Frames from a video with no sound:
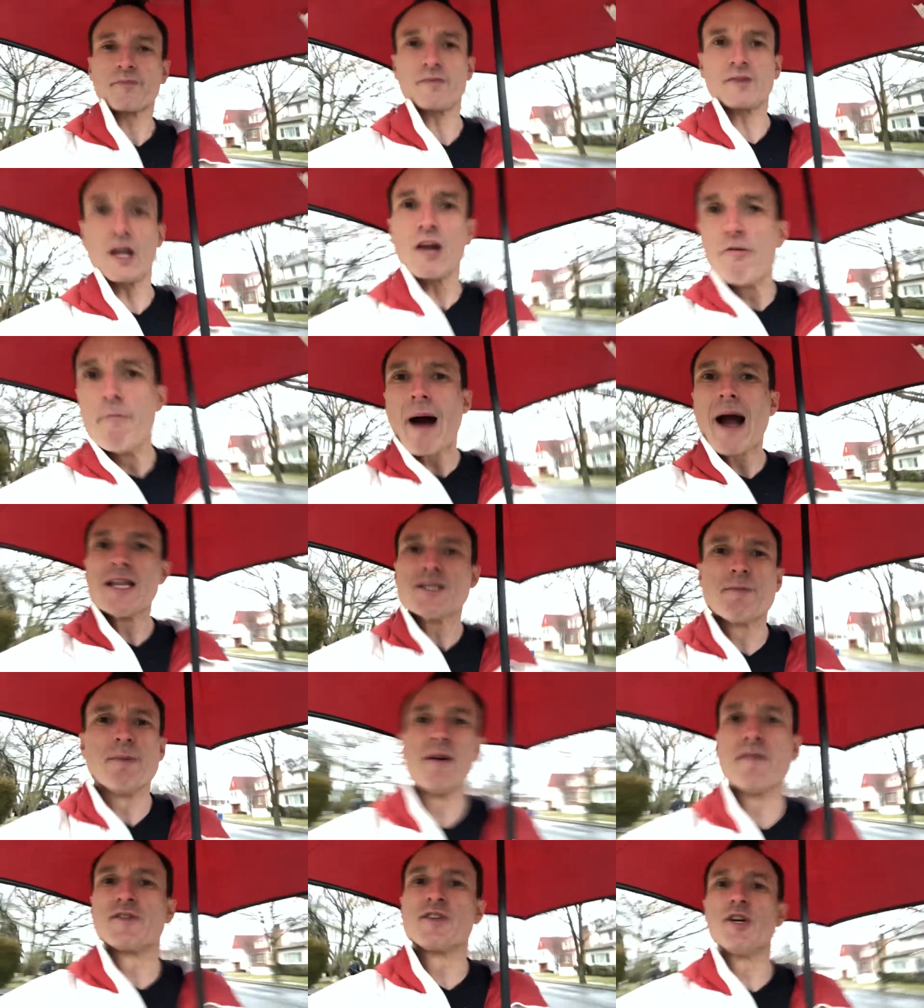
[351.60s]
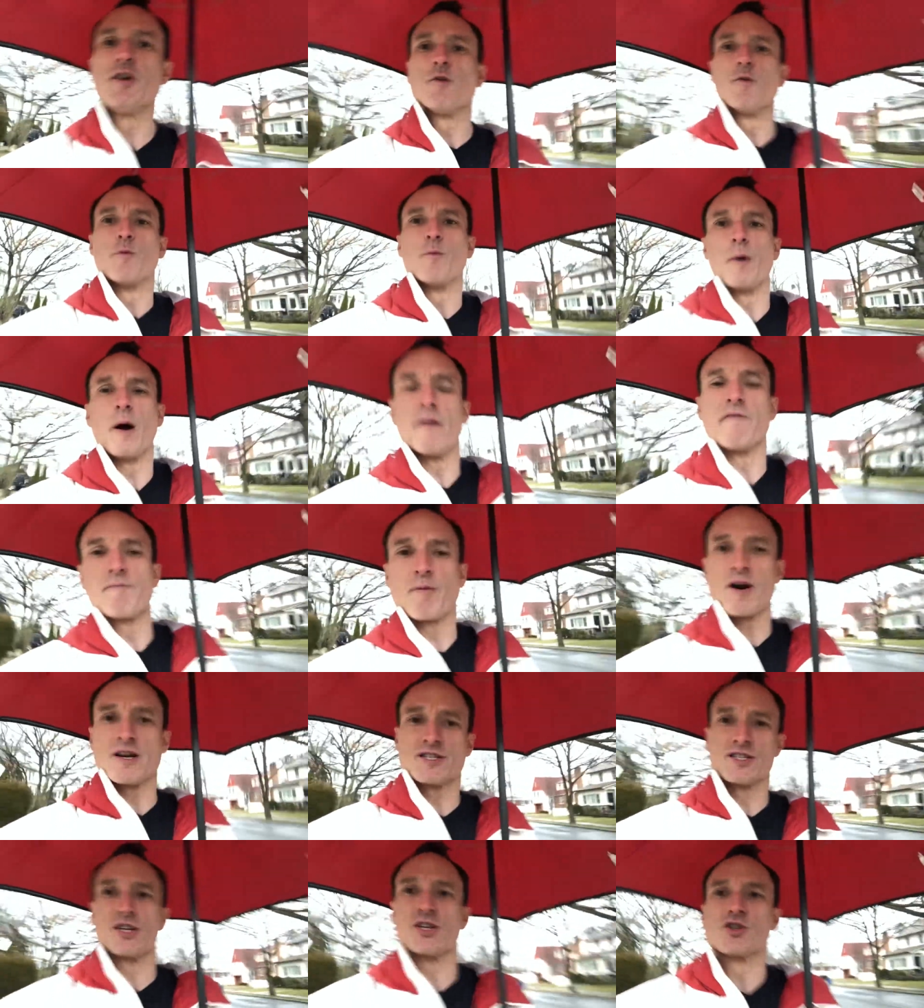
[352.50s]
It reminds me of
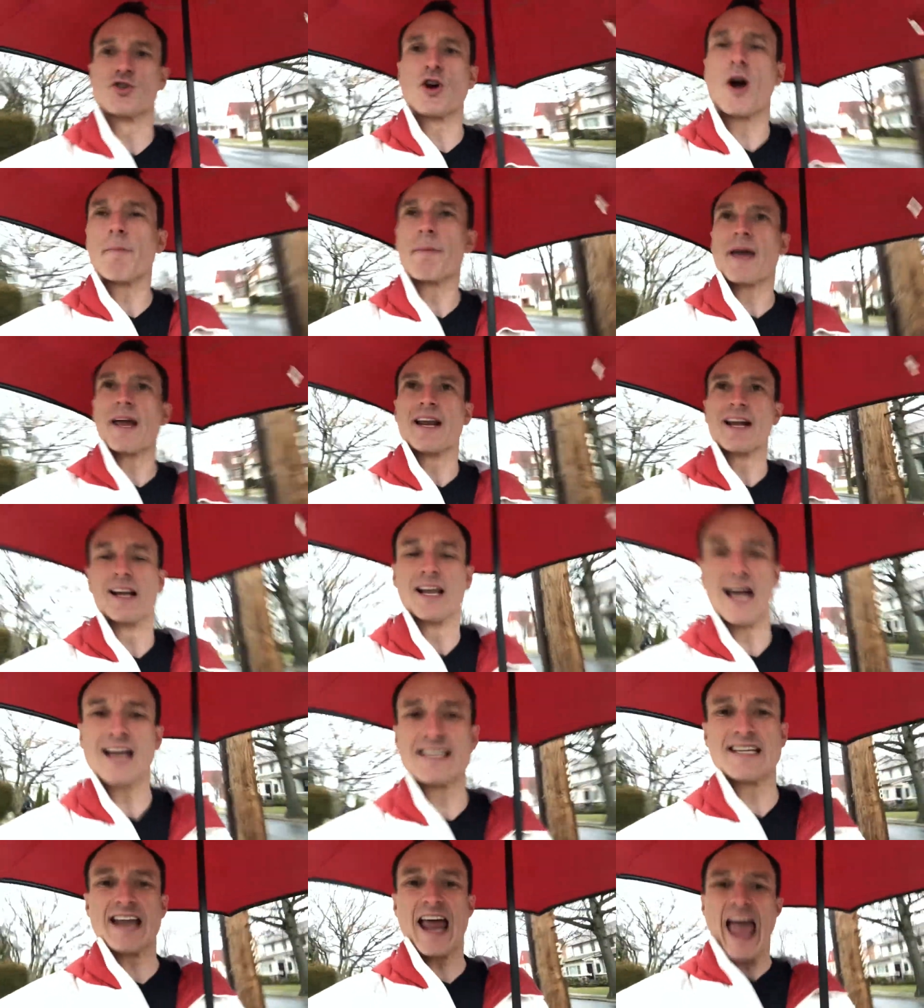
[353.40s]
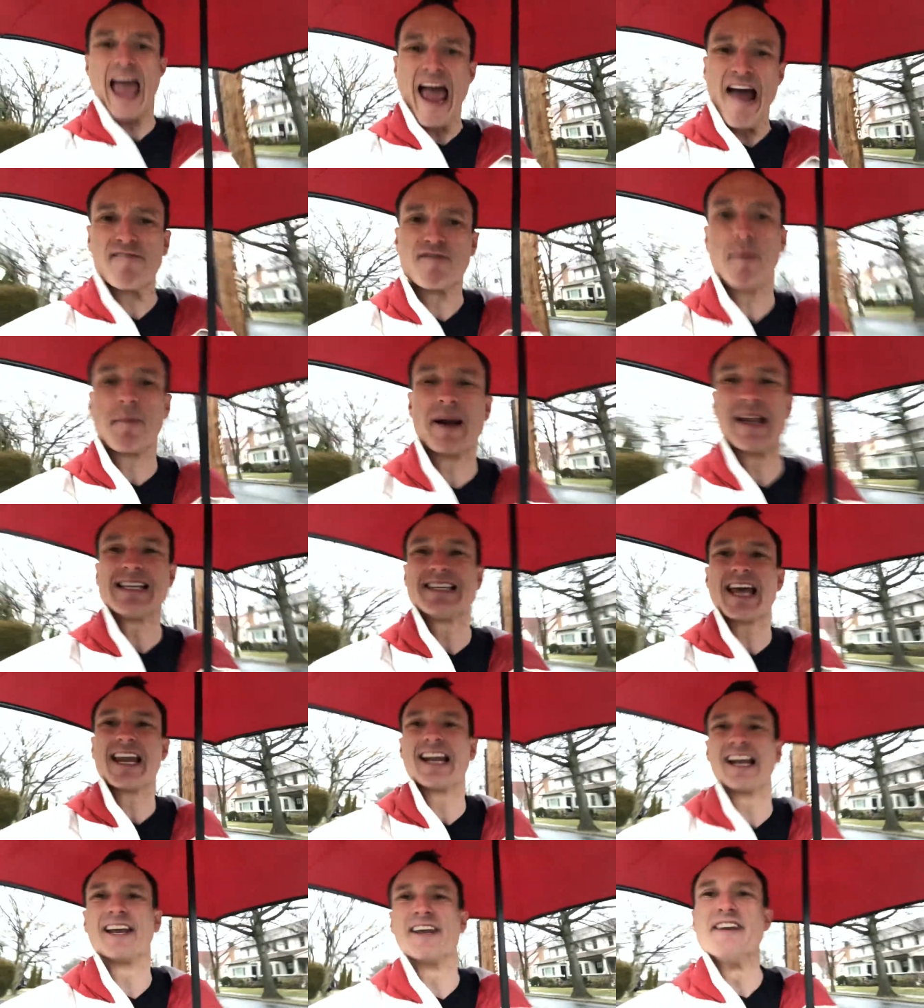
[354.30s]
President Trump getting elected. Everybody said
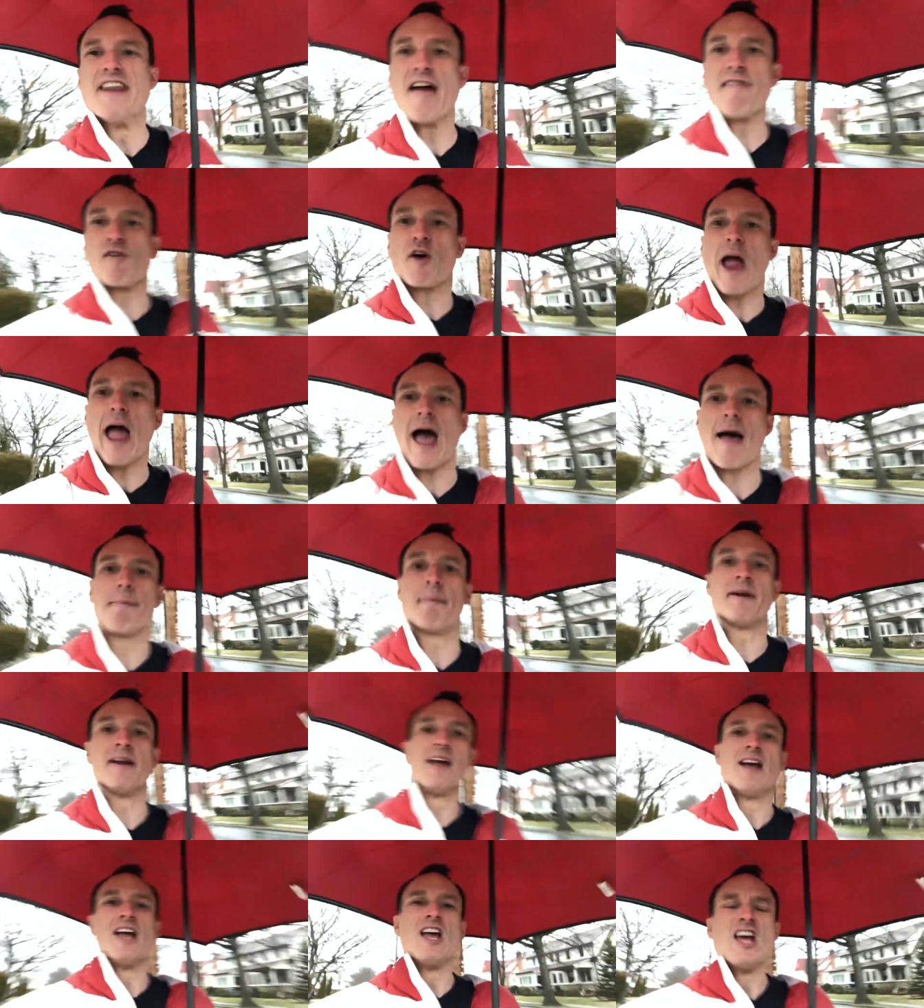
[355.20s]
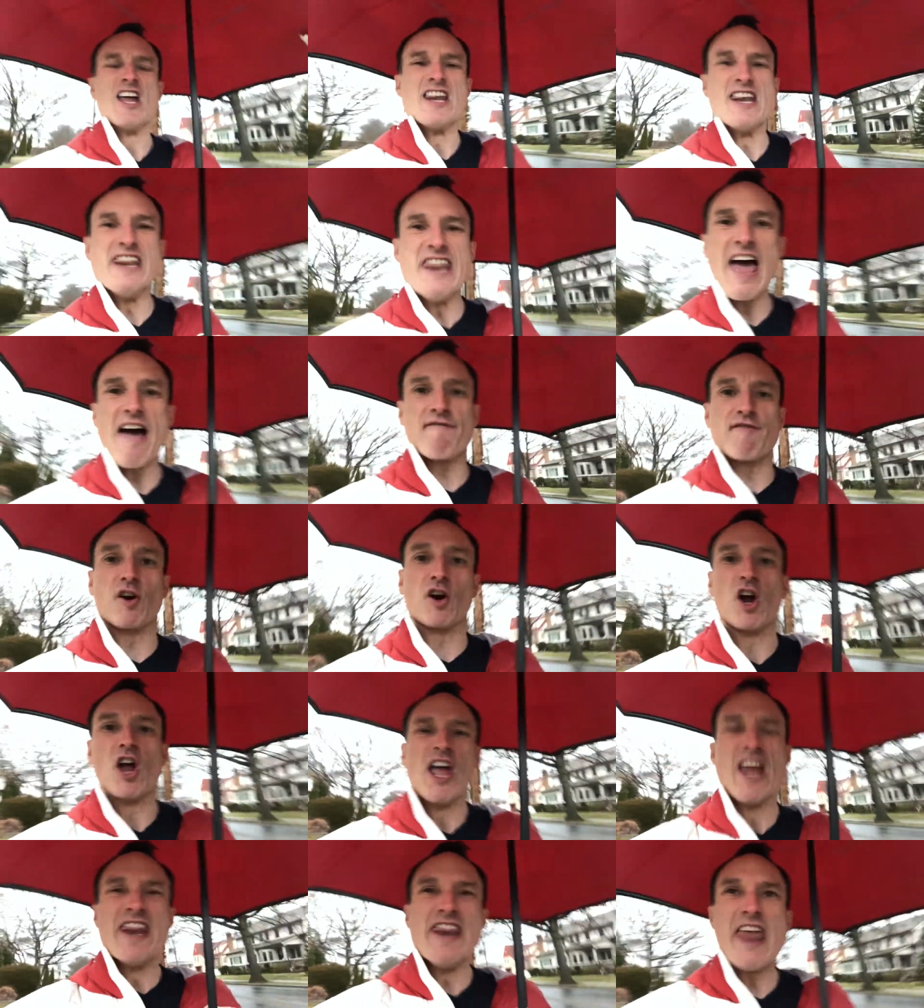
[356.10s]
it'll never happen. Never,
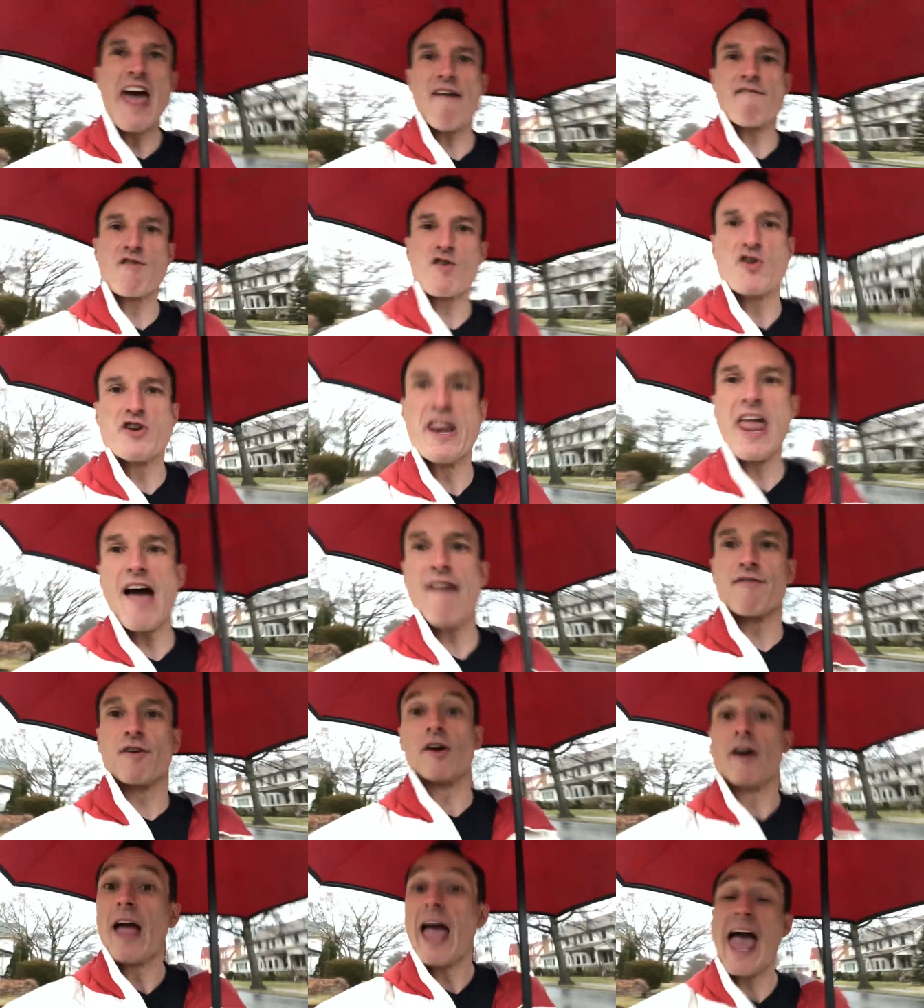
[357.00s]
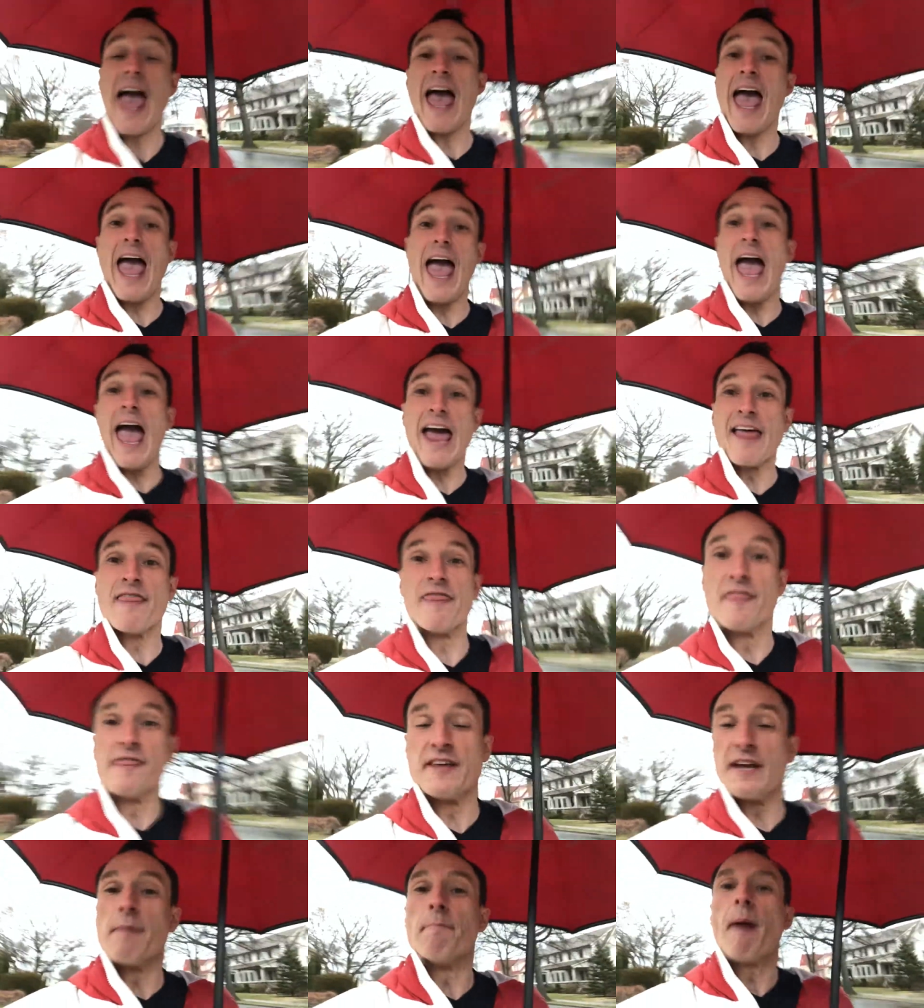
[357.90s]
never, never. And
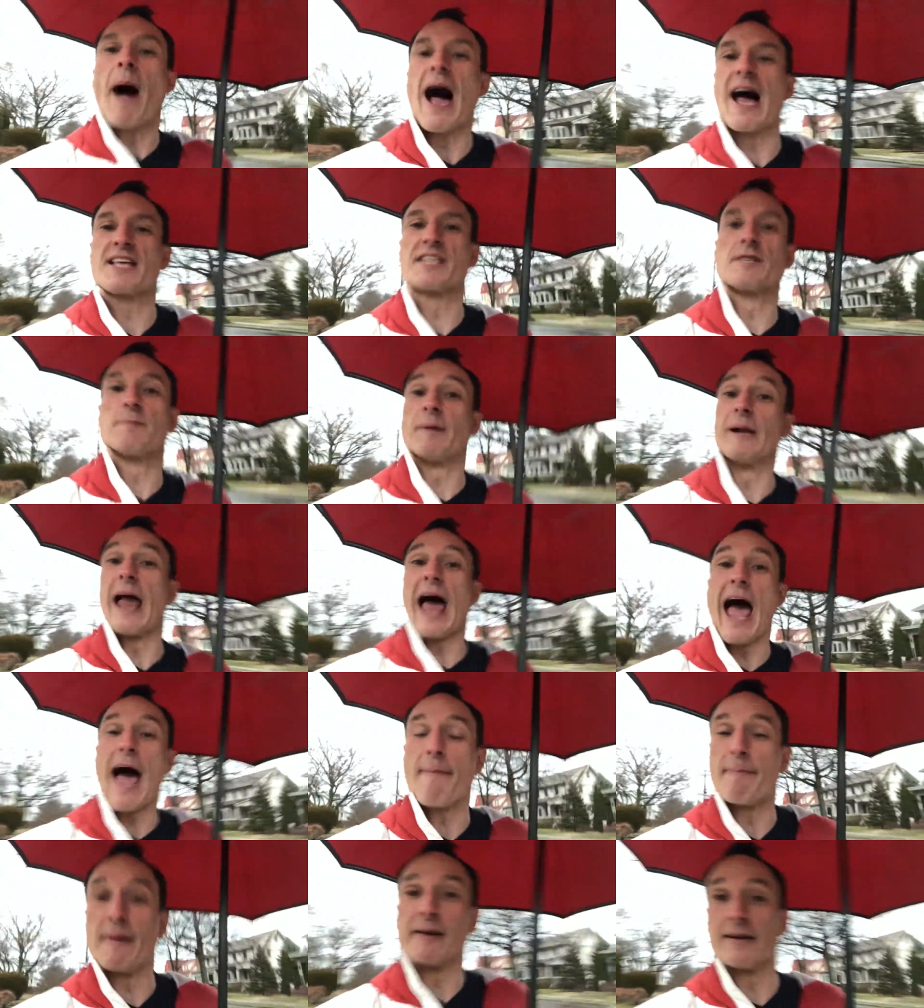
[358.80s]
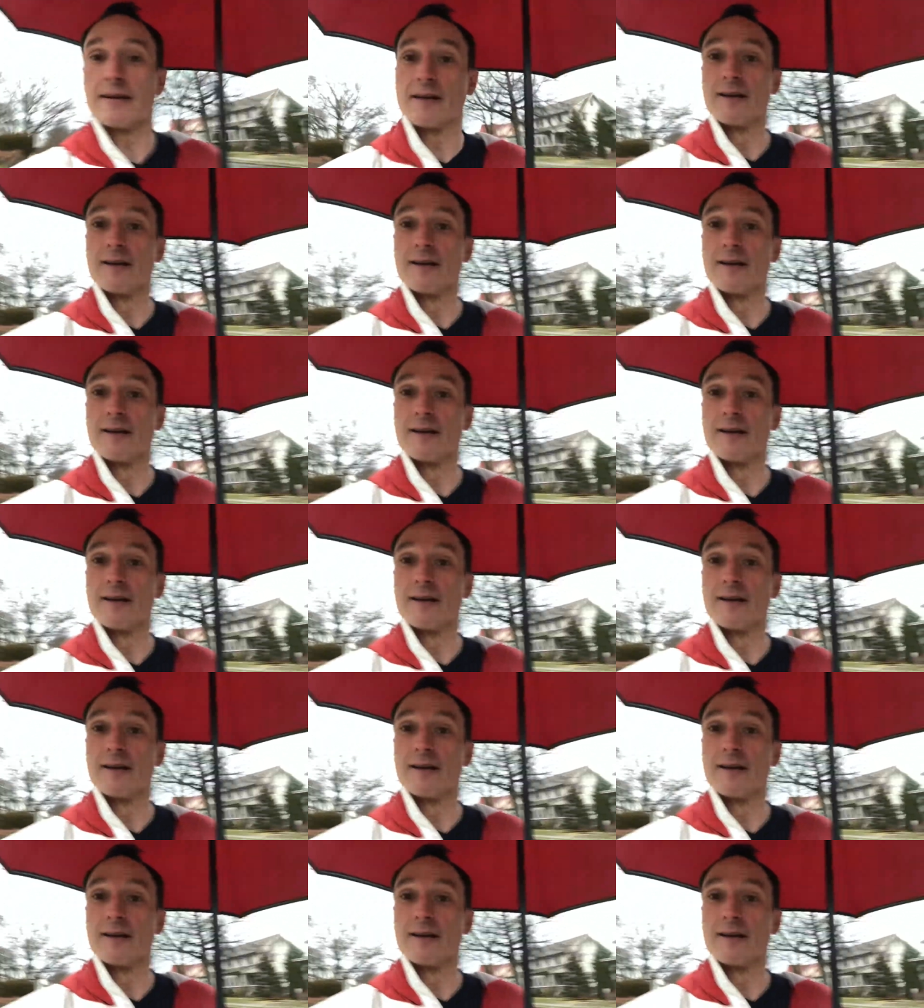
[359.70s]
the impossible happened.